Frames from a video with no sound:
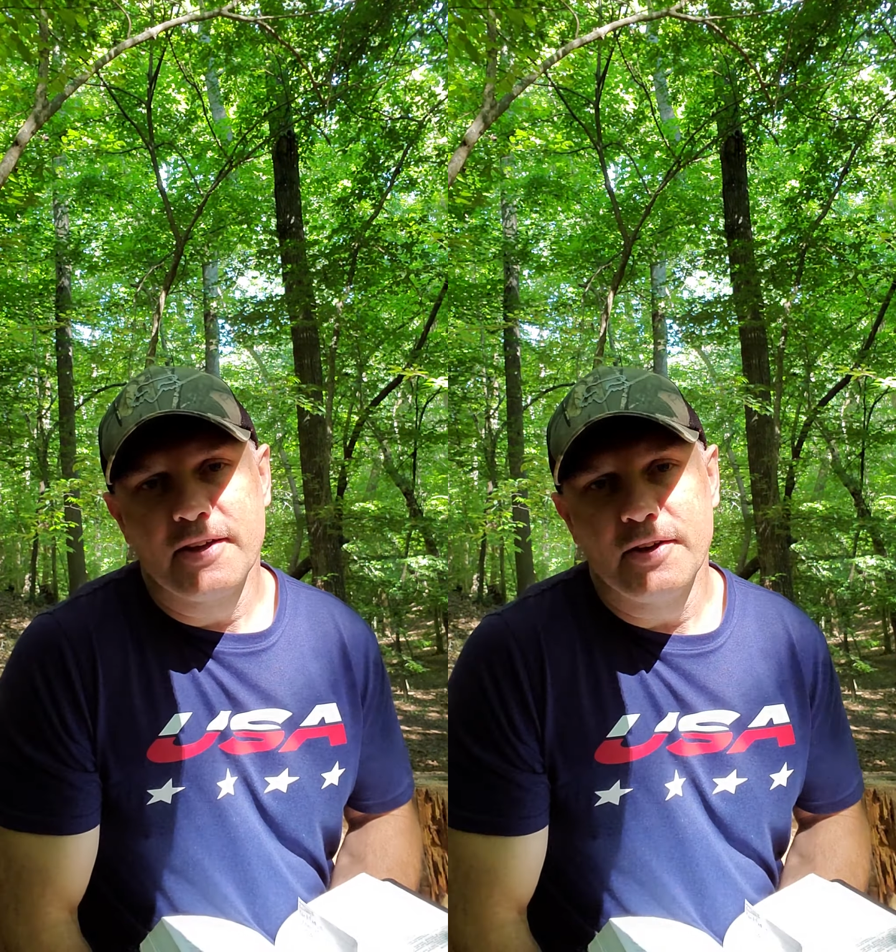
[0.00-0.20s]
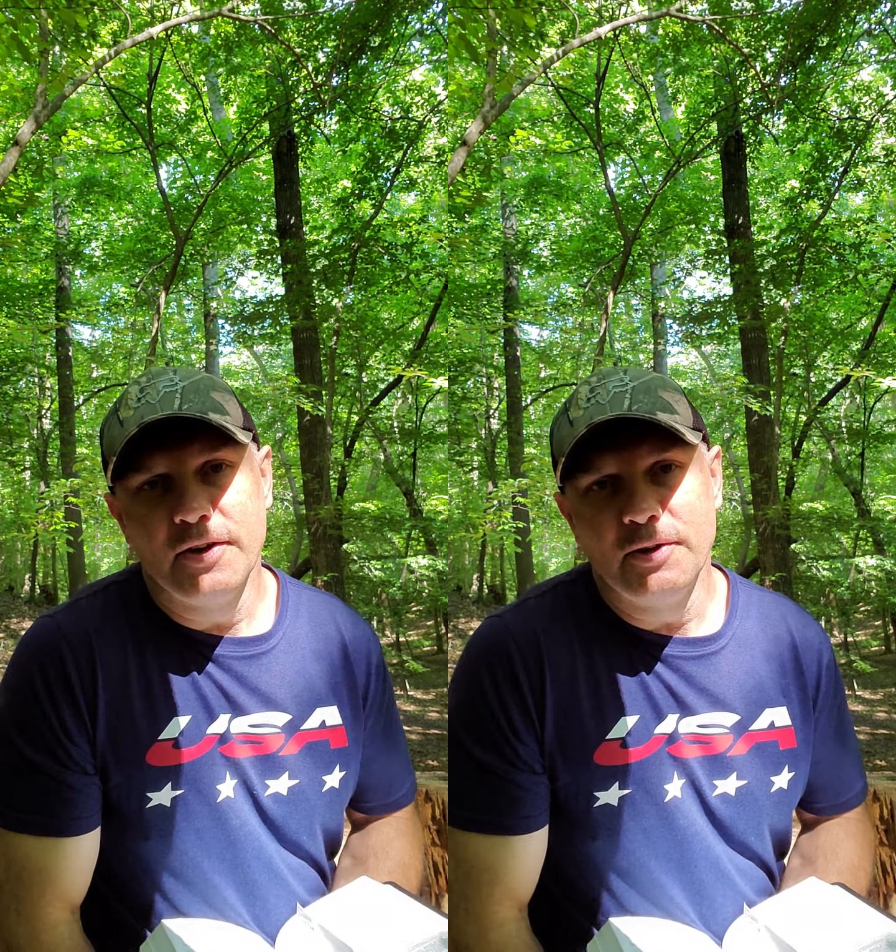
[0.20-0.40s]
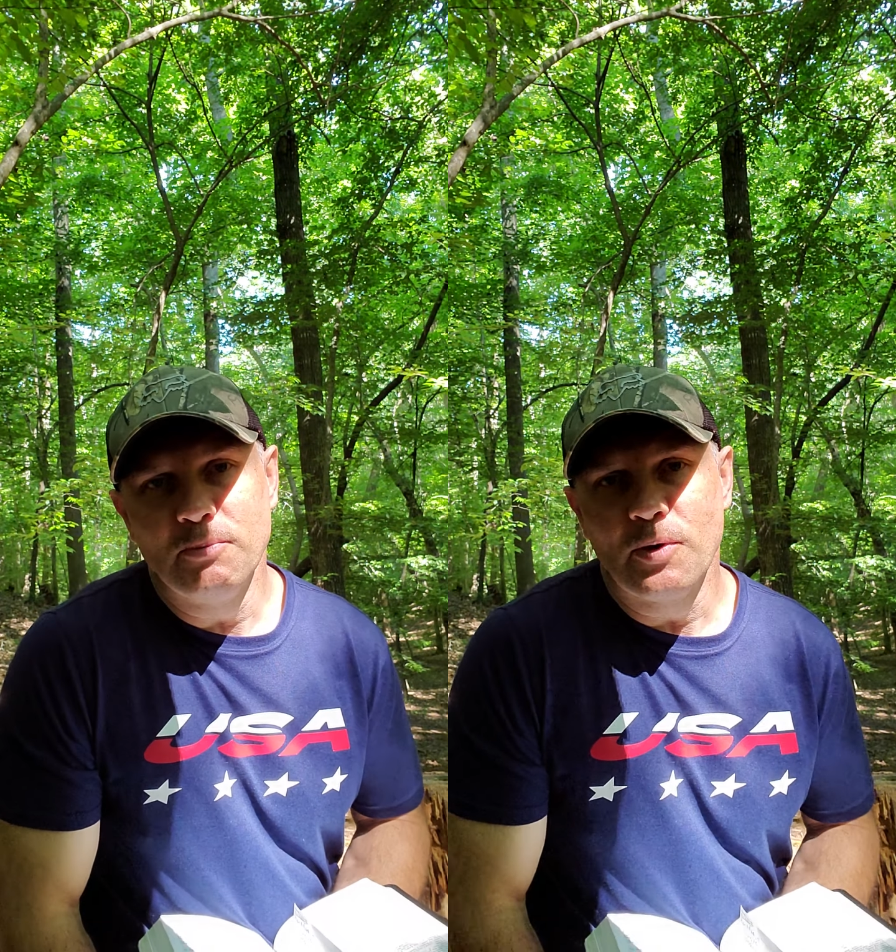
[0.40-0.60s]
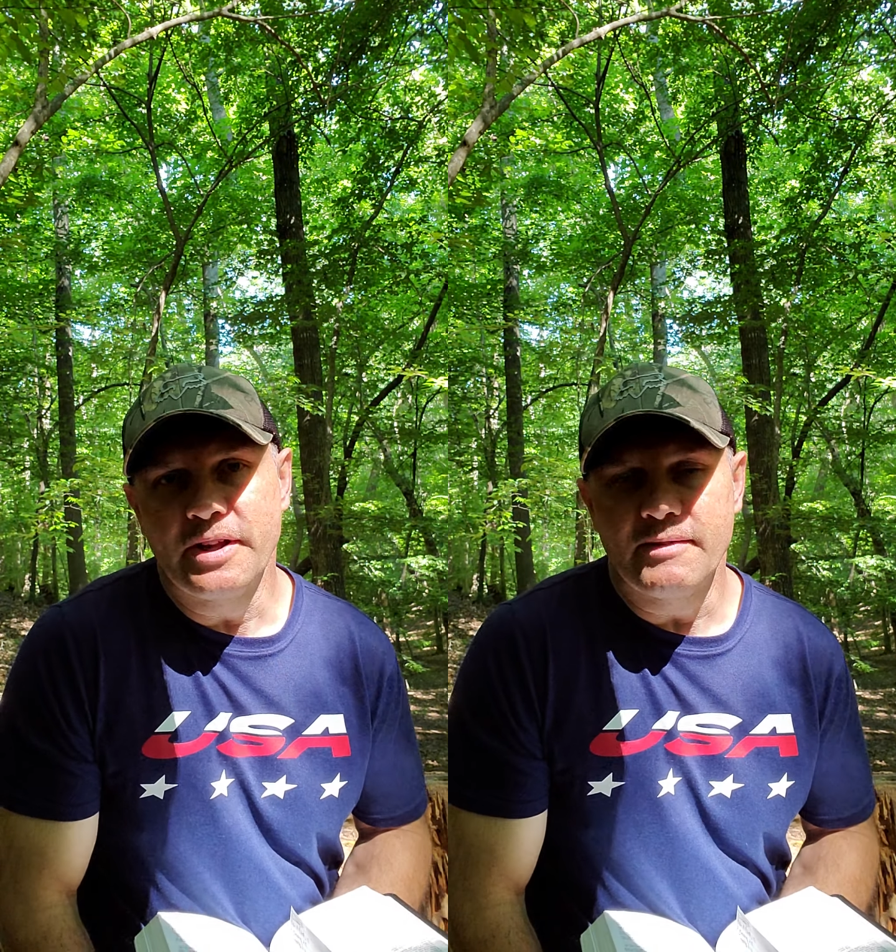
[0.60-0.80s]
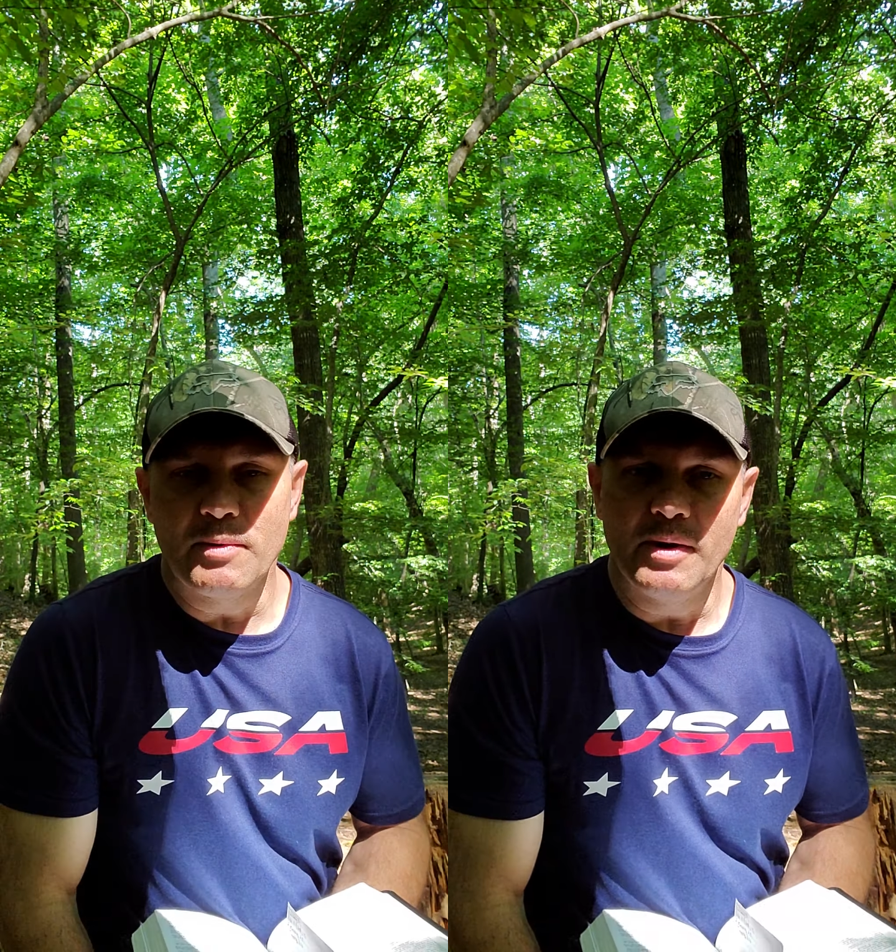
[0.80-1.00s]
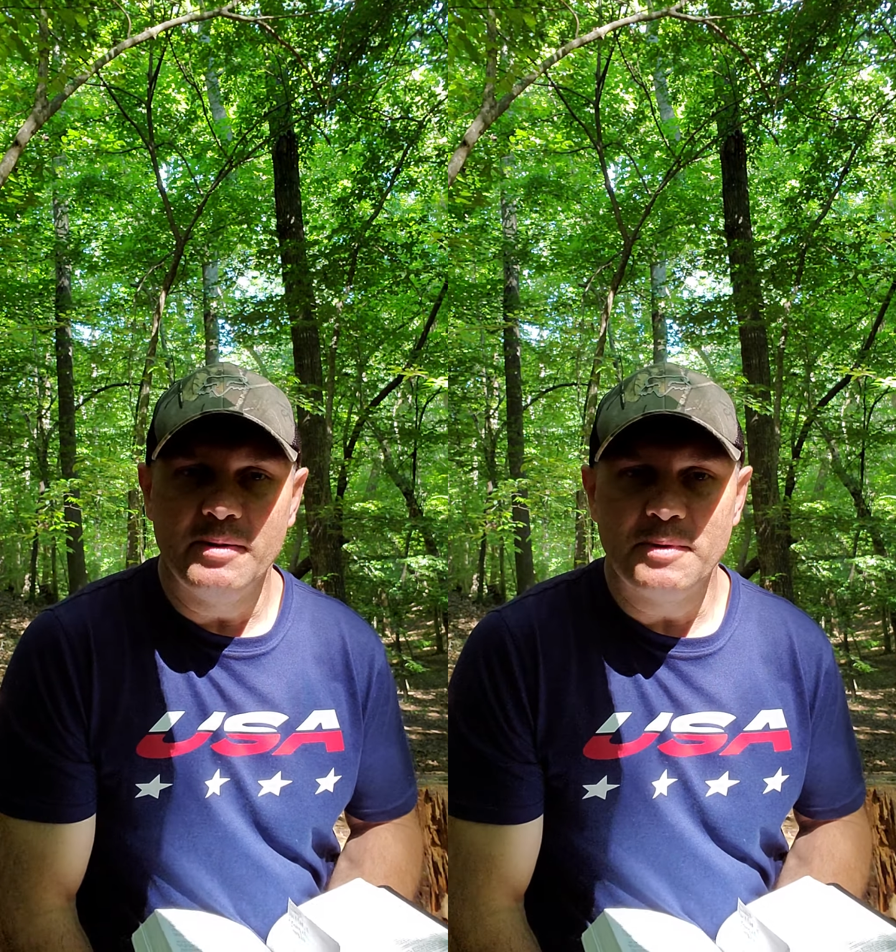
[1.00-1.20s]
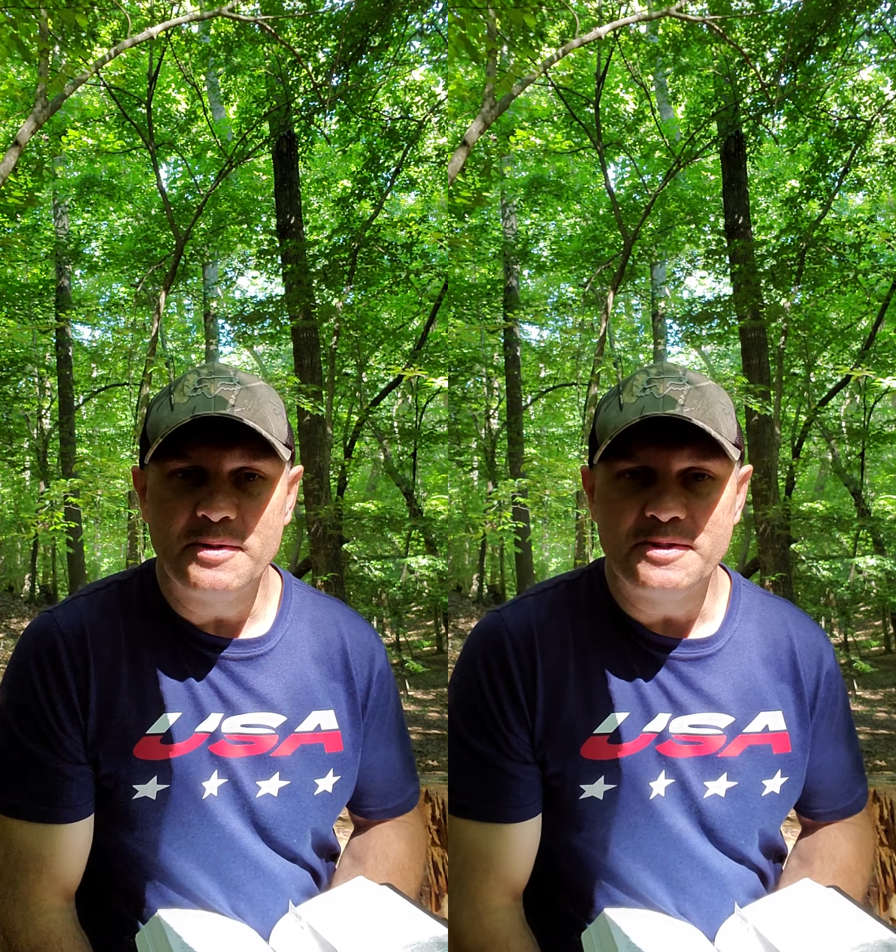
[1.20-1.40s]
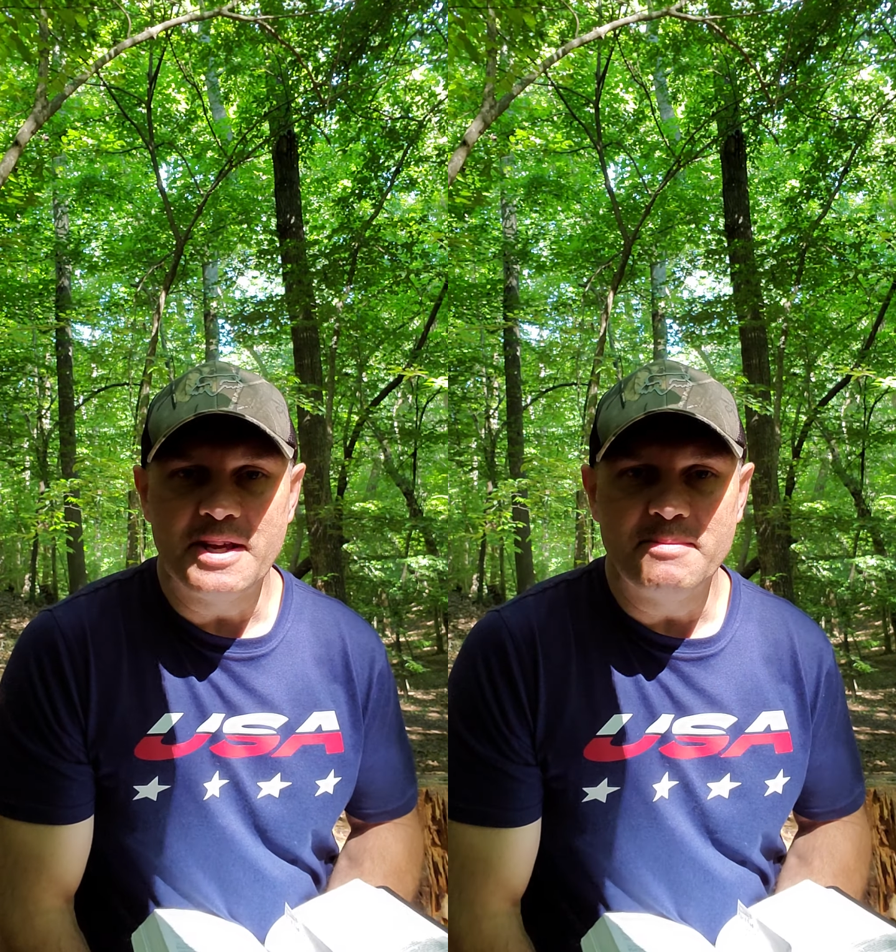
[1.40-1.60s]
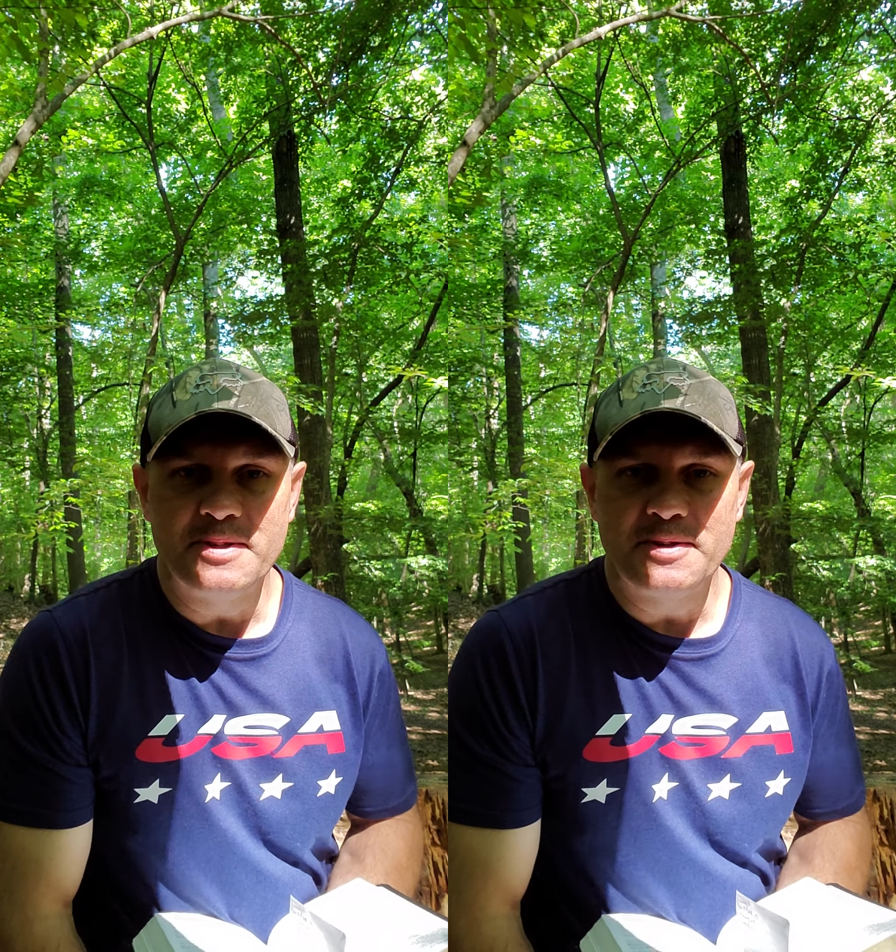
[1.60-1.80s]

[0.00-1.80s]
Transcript: Good morning, everyone. Brother James here.